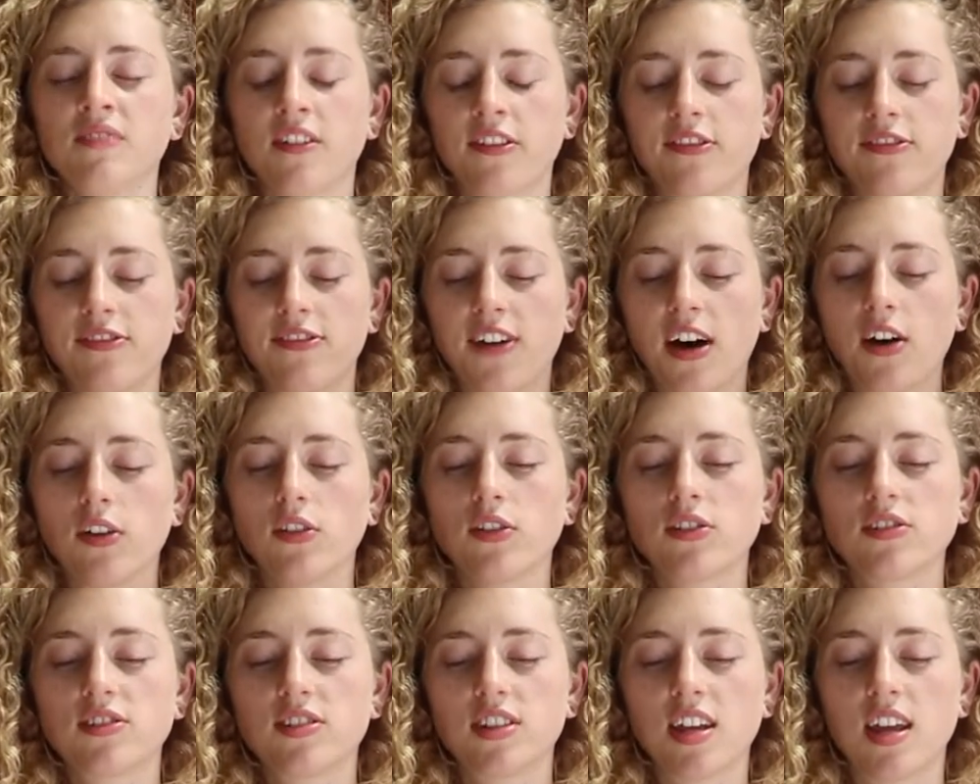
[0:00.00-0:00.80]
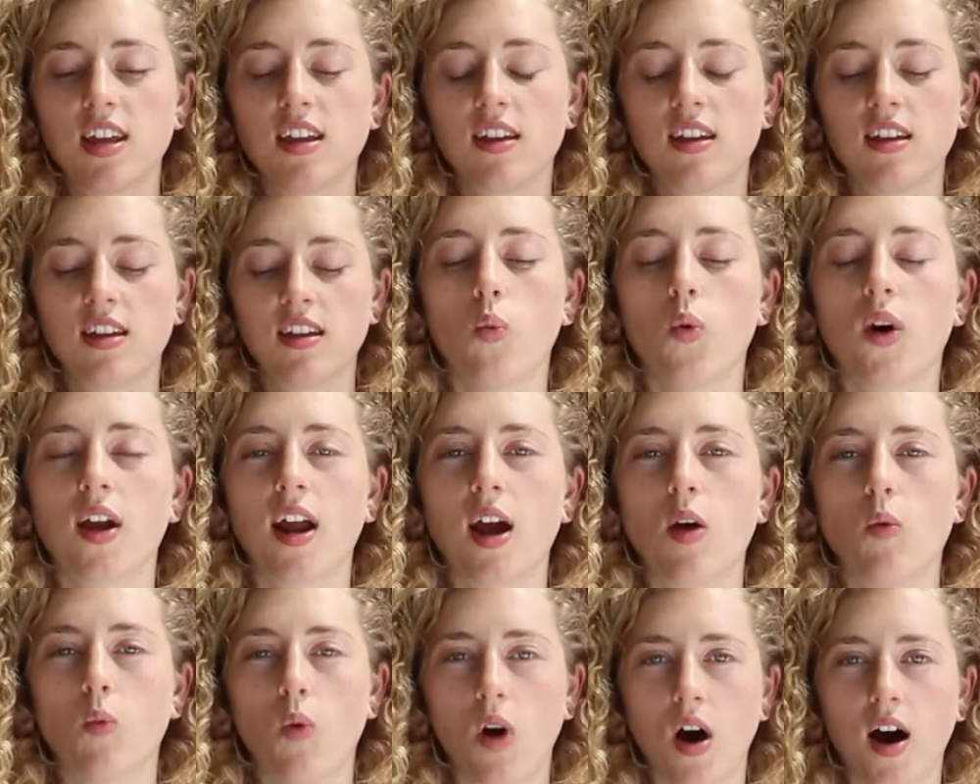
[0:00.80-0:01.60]
felt
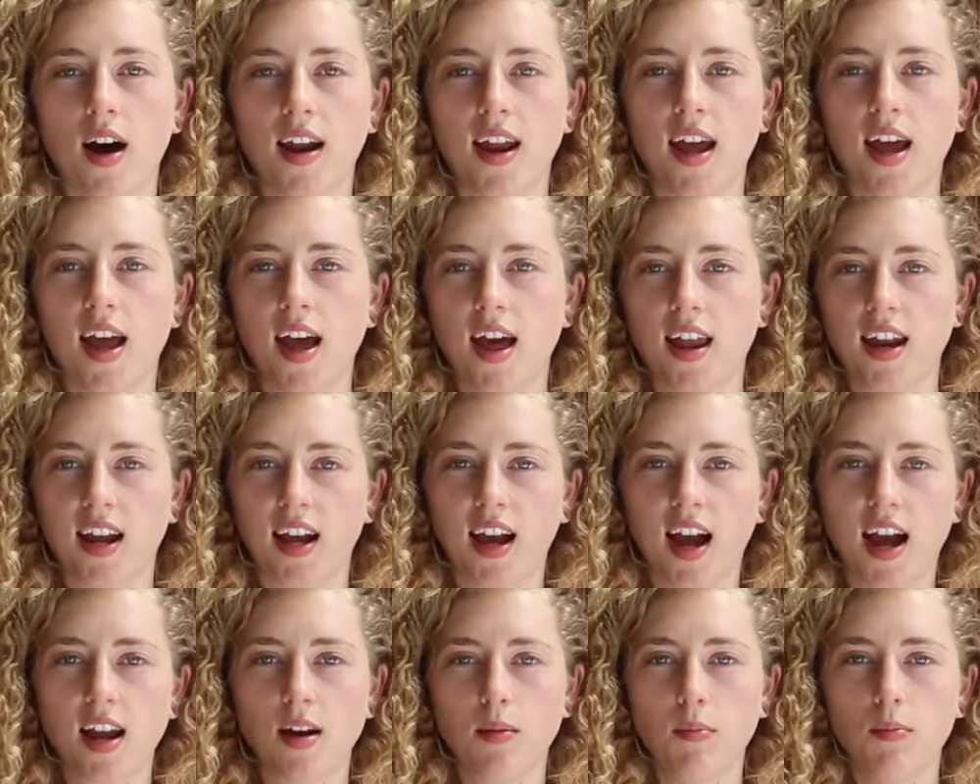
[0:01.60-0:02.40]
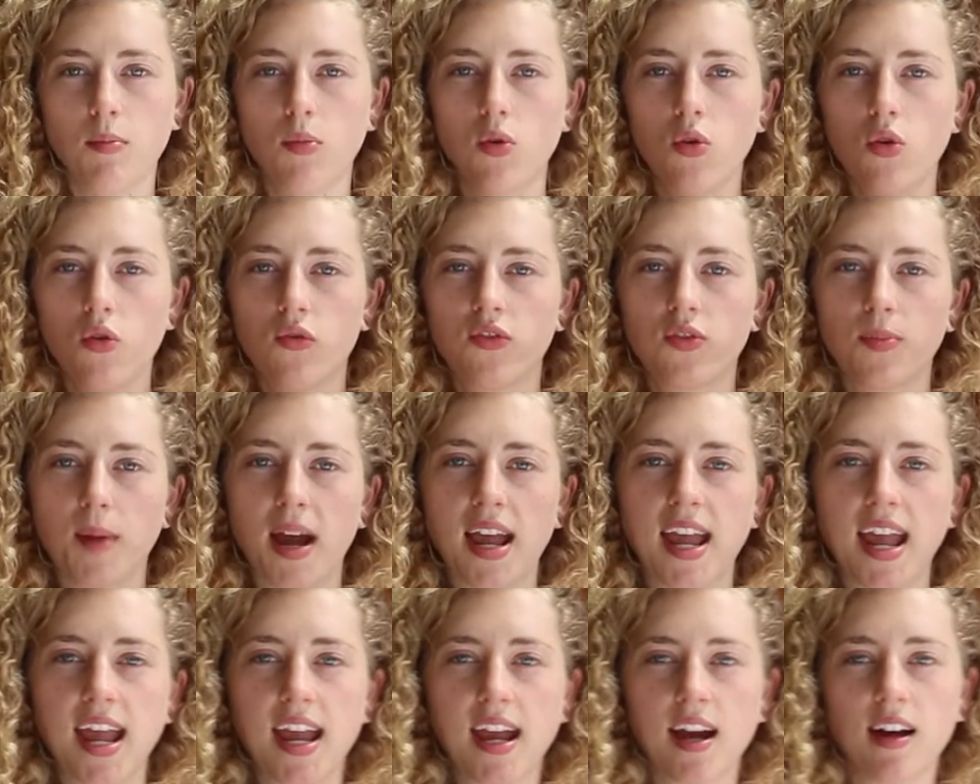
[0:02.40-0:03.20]
what I wanted and kind of moved
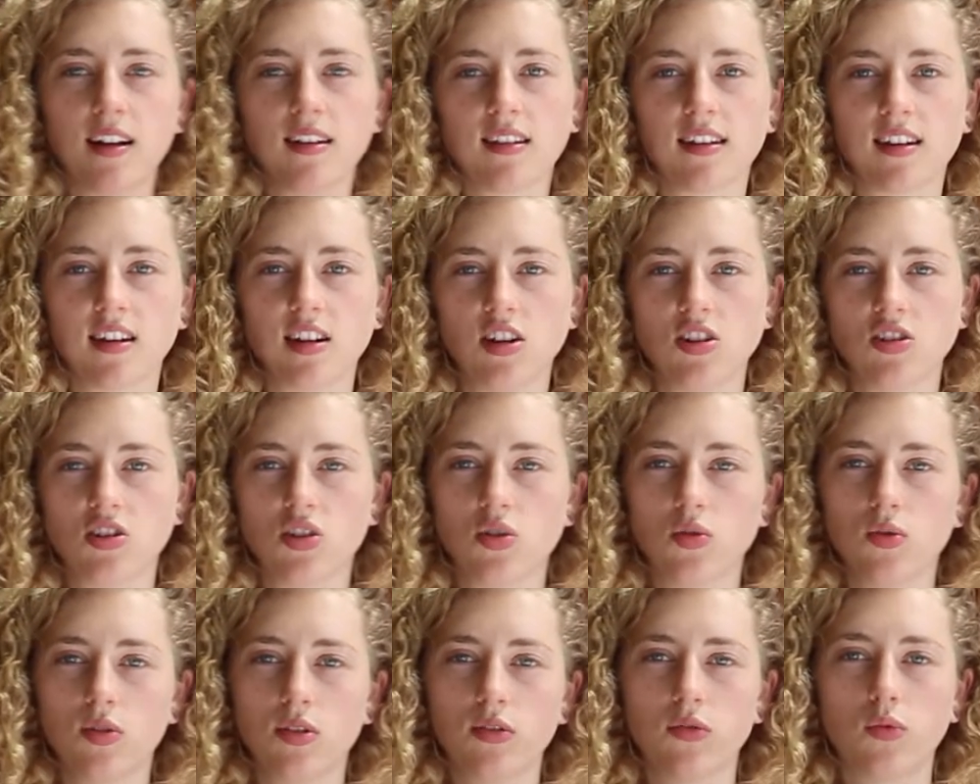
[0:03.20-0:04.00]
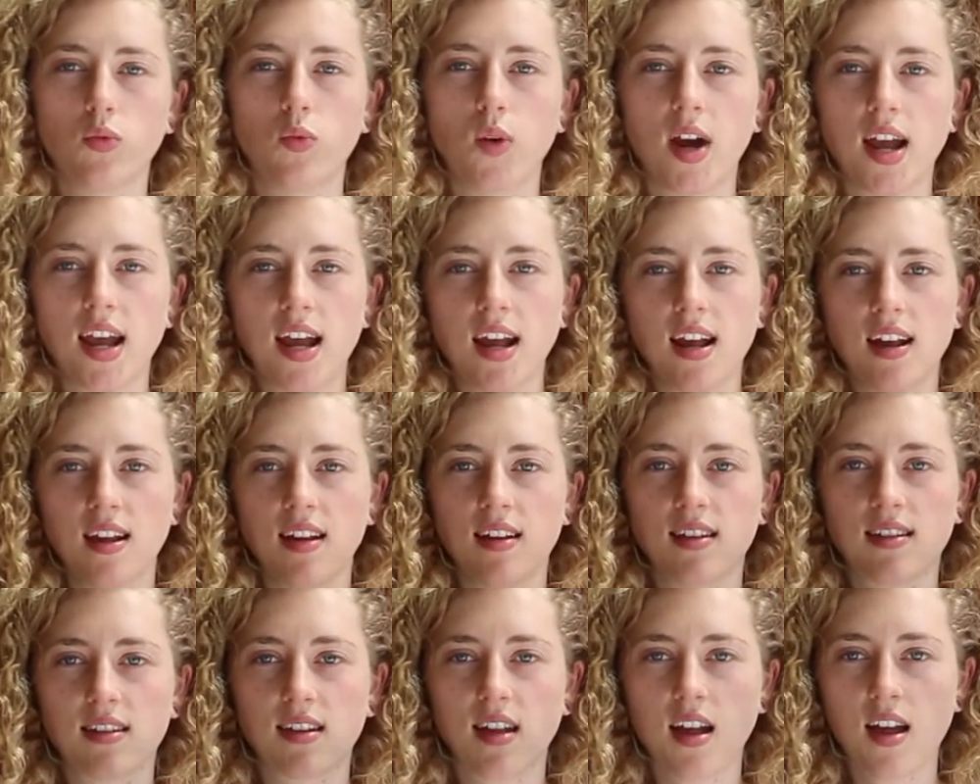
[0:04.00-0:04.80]
my hands in intuitive
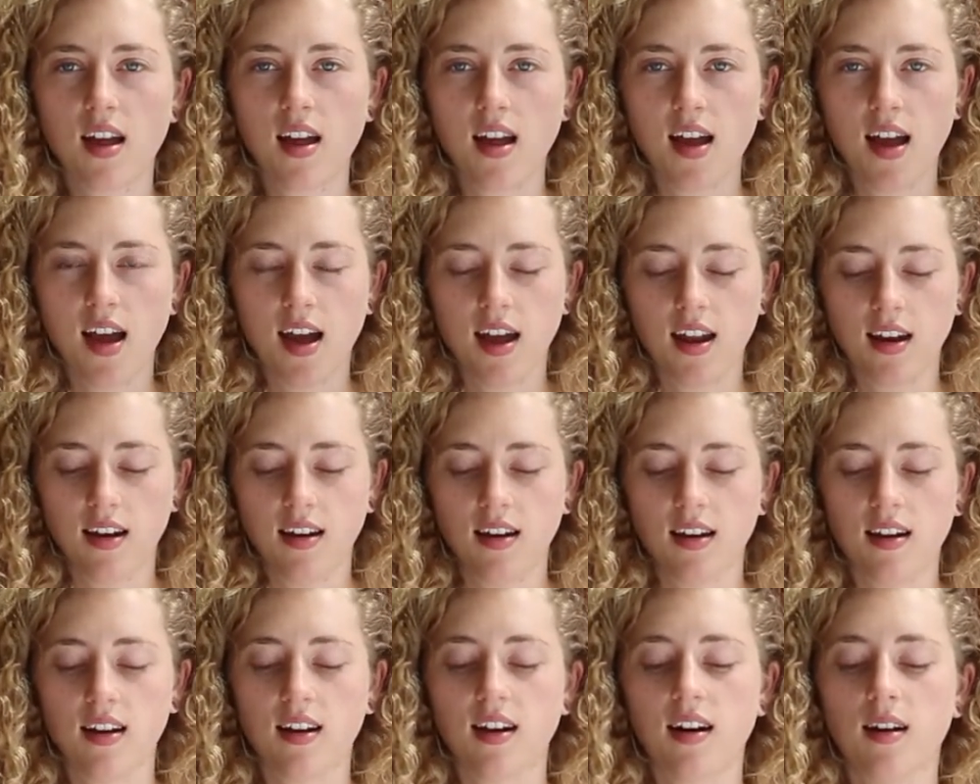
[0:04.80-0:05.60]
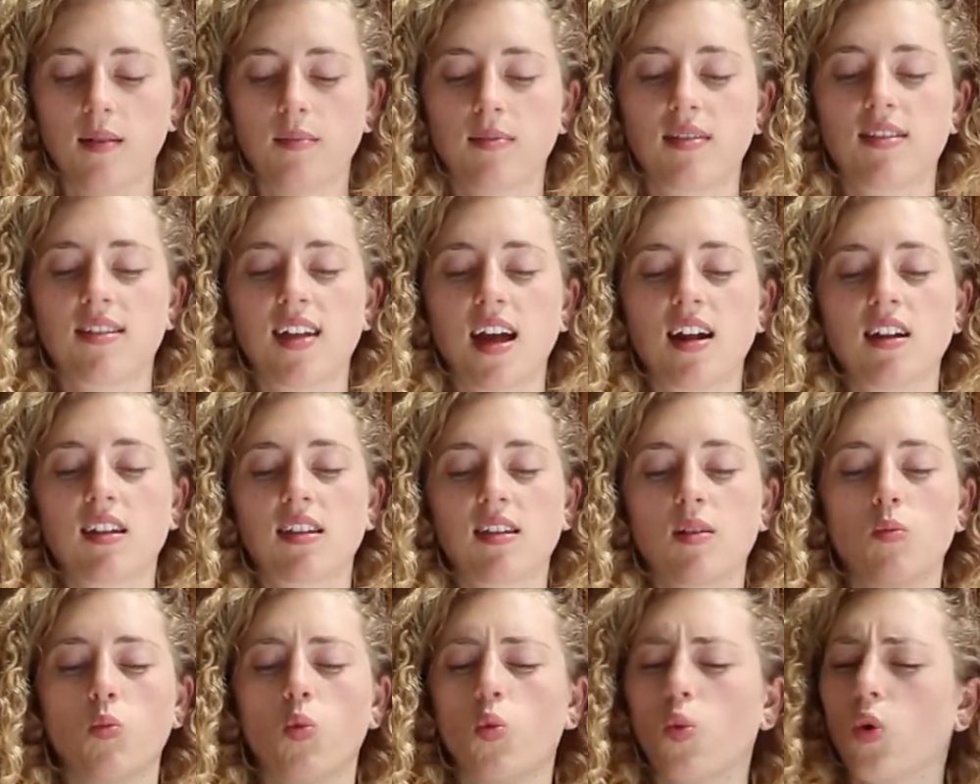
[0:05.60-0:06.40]
ways and said
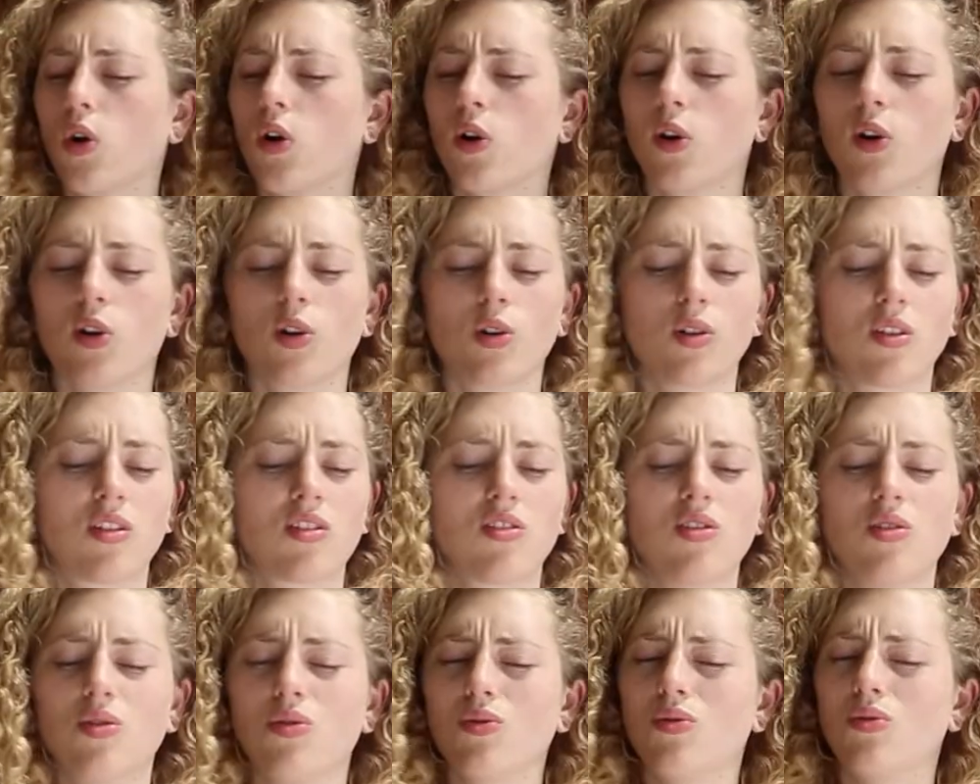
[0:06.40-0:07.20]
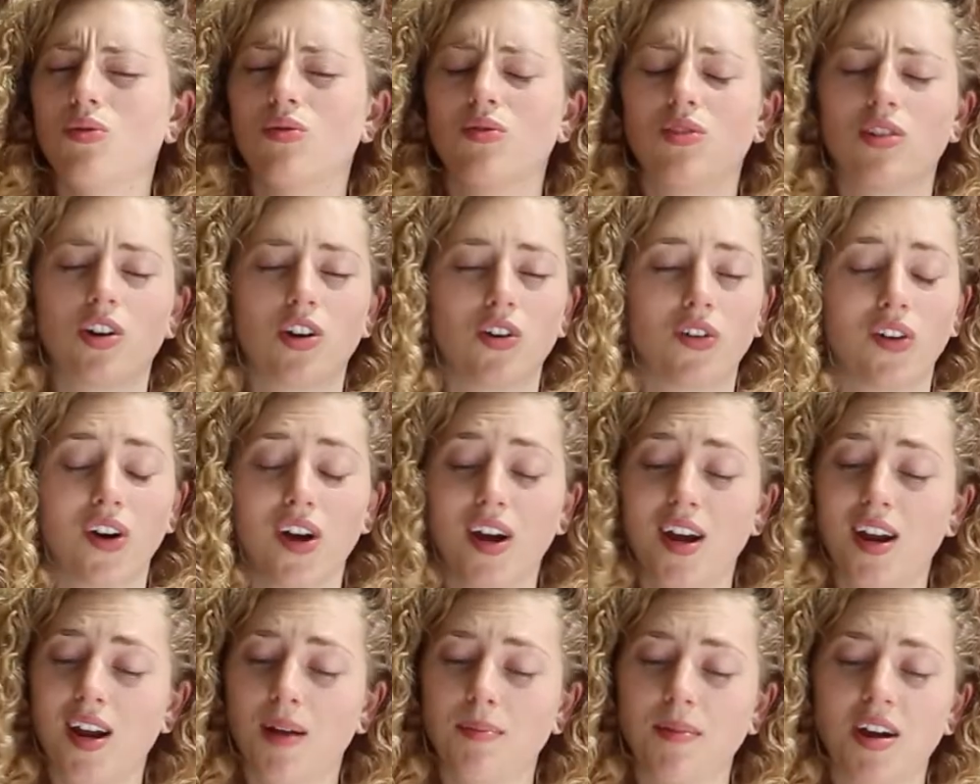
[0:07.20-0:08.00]
some words to the grid.